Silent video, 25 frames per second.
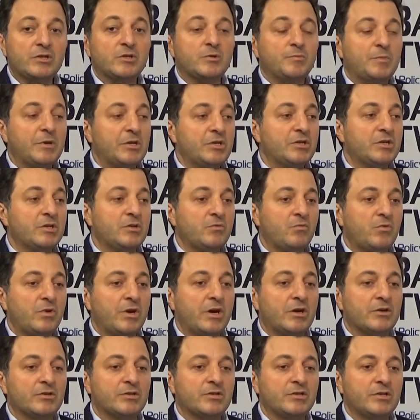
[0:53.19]
Especially,
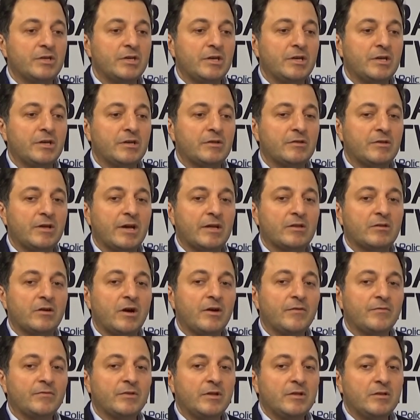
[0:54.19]
we are seeing that
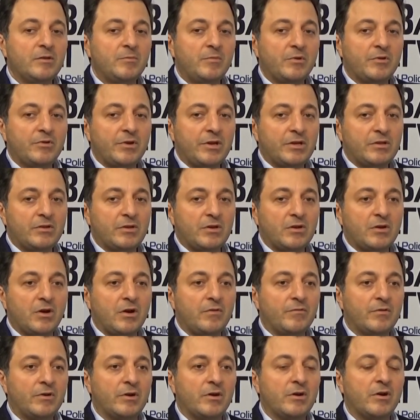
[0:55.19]
after liberating
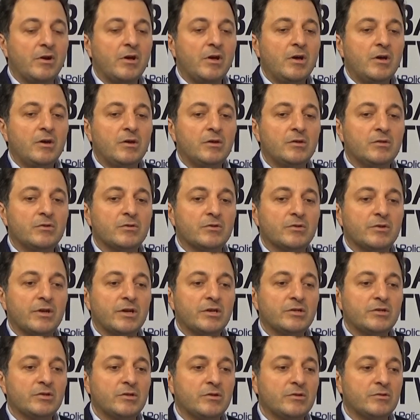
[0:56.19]
our
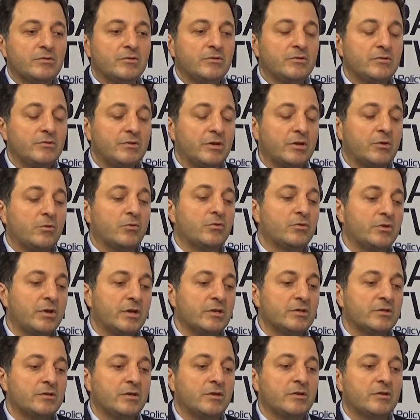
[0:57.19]
international
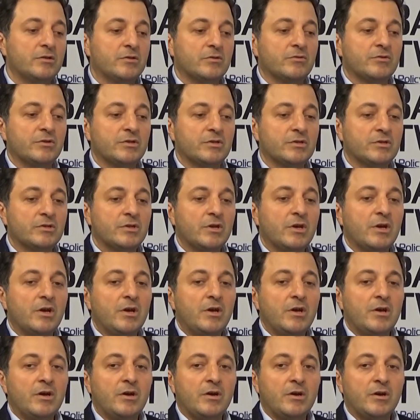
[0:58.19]
recognized territories
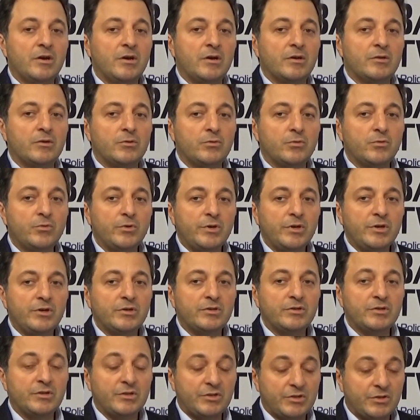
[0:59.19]

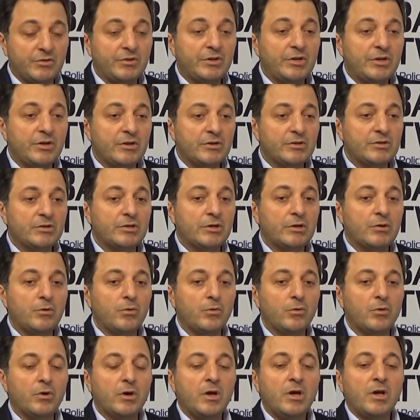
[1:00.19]
3 years
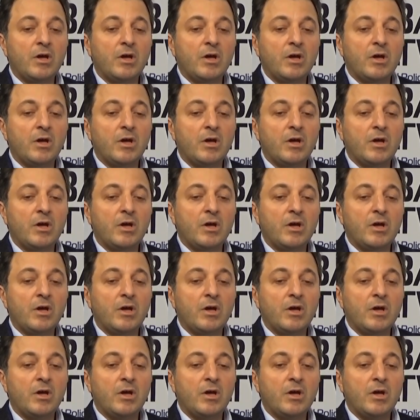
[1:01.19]
ago,